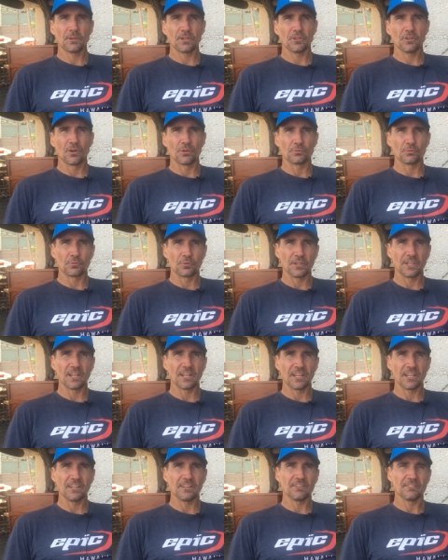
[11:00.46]
but not
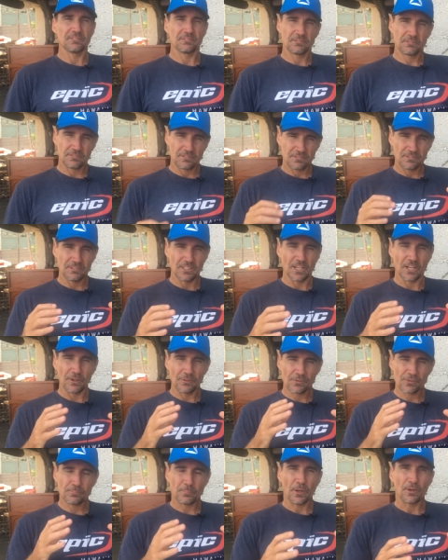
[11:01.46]
really, you
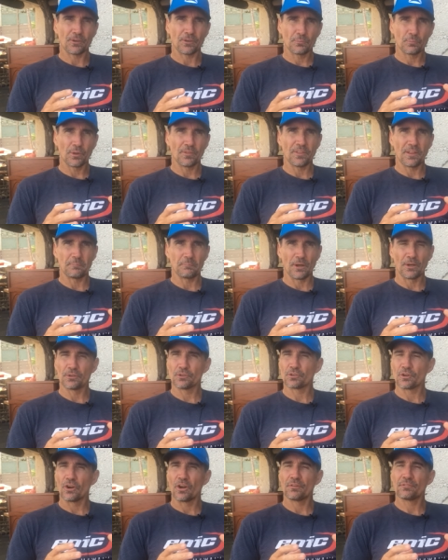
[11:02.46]
know, spoken with their
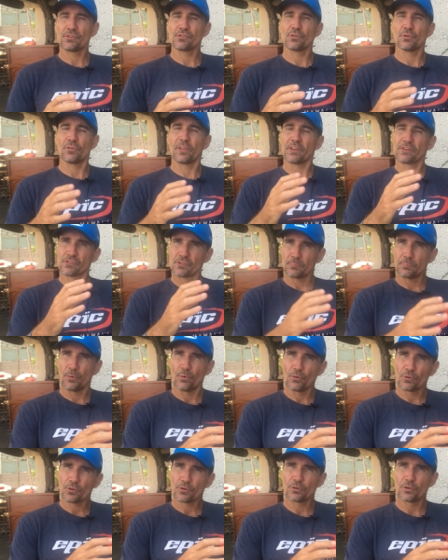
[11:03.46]
boat drivers or their
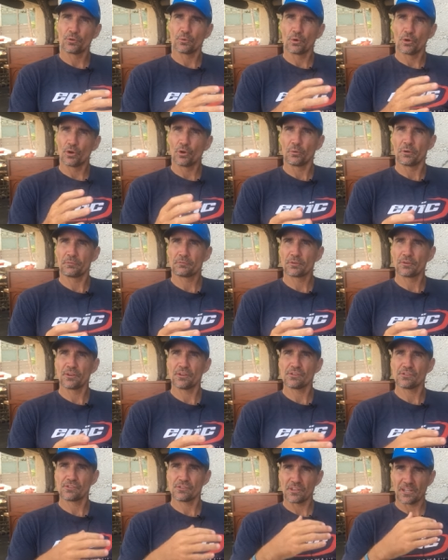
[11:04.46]
support crew or whoever it
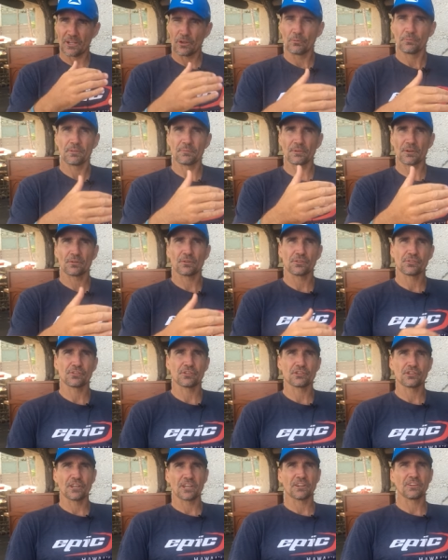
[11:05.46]
is to help them across
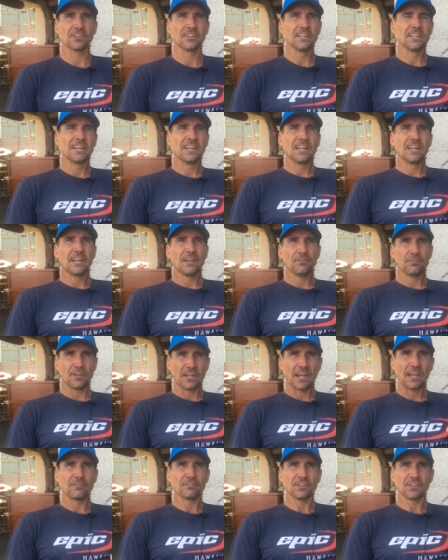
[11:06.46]
the channel, if
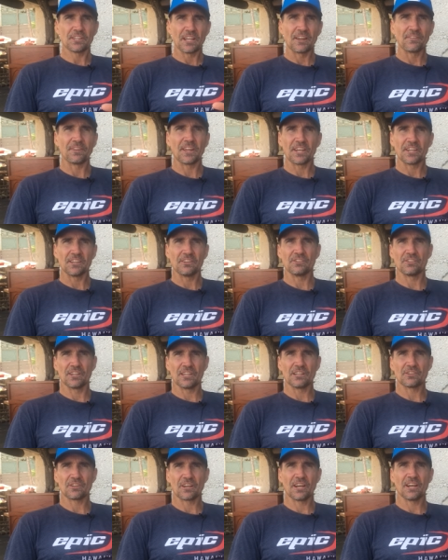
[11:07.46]
you haven't done that in
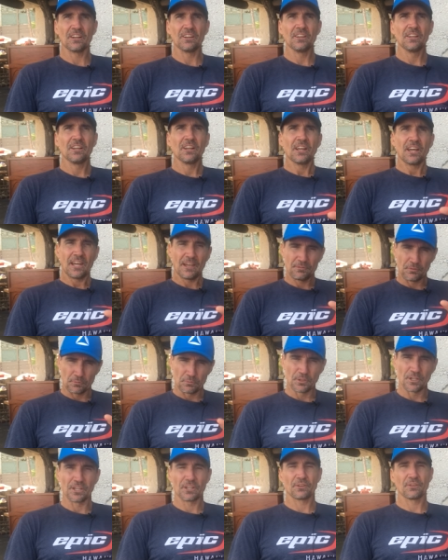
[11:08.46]
detail, have a
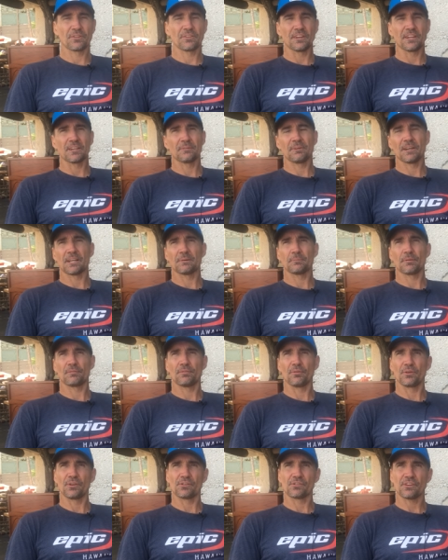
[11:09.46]
really good think about it
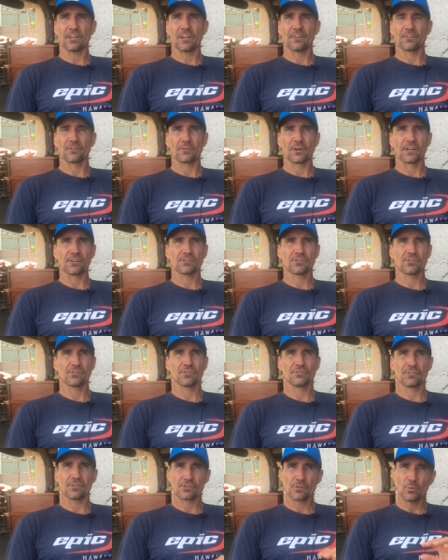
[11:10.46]
before you start the race.
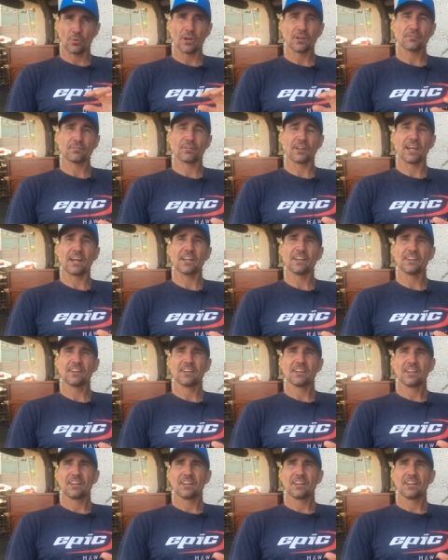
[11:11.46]
Because if it's quite flat,